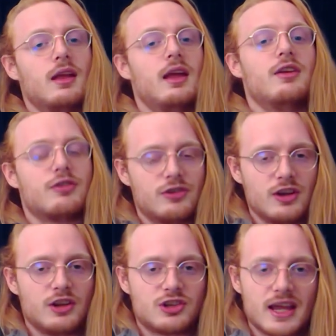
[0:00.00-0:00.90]

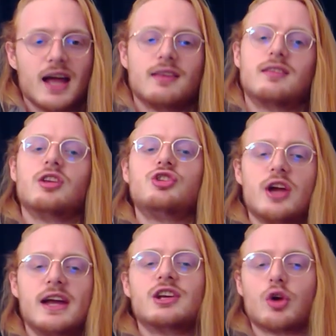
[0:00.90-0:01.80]
Instead, the
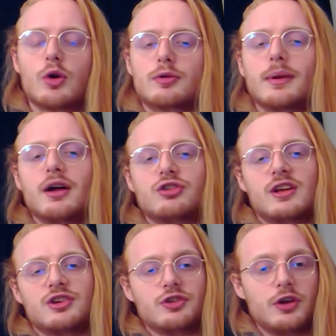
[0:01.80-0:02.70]
J is always pronounced
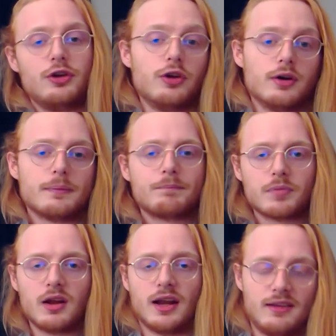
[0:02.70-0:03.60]
as Y,
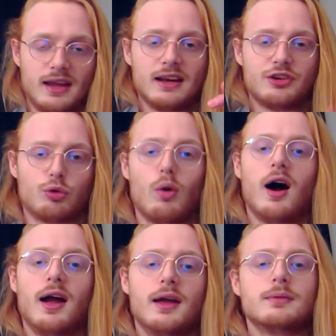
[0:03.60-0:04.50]
like the English
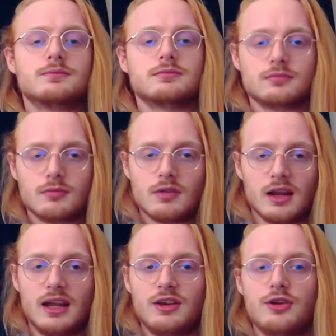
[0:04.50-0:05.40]
Y
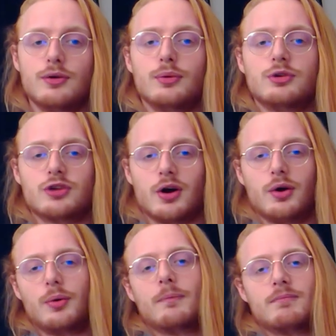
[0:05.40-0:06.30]
in you.
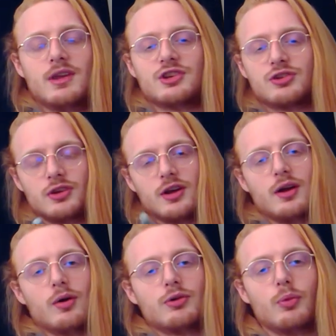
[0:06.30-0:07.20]
So this
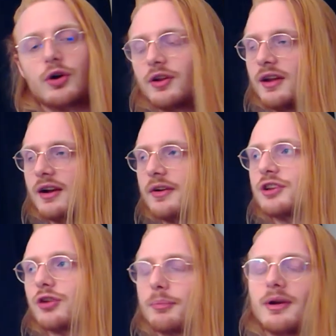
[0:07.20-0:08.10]
word here
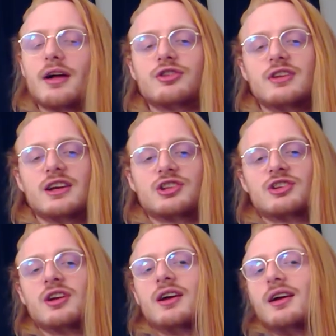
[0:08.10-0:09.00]
is not pronounced as